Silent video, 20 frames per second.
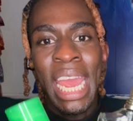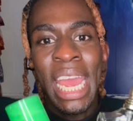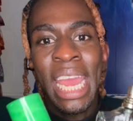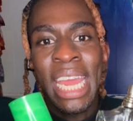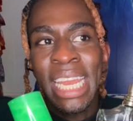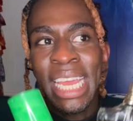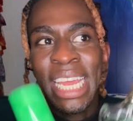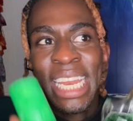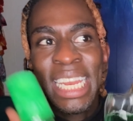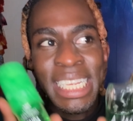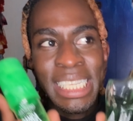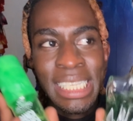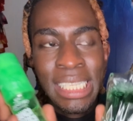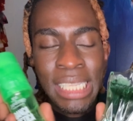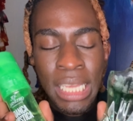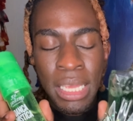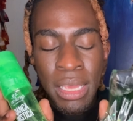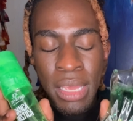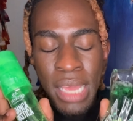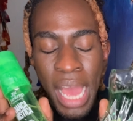And it
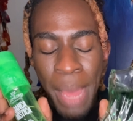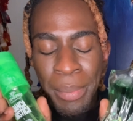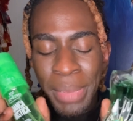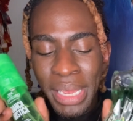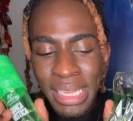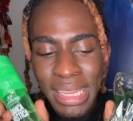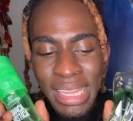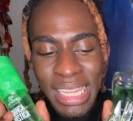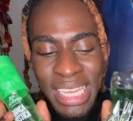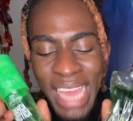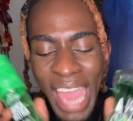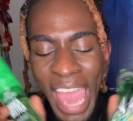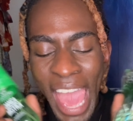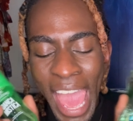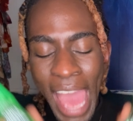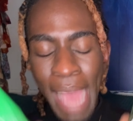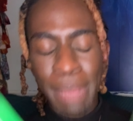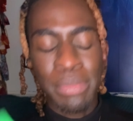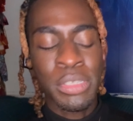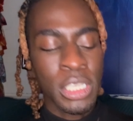is the
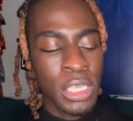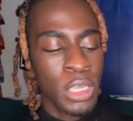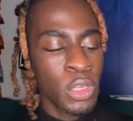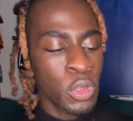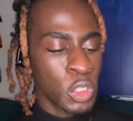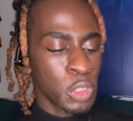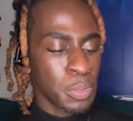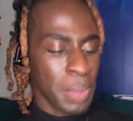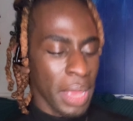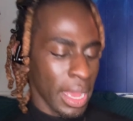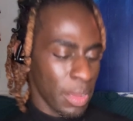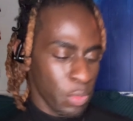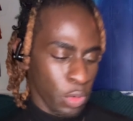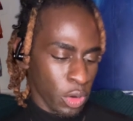absolute spec.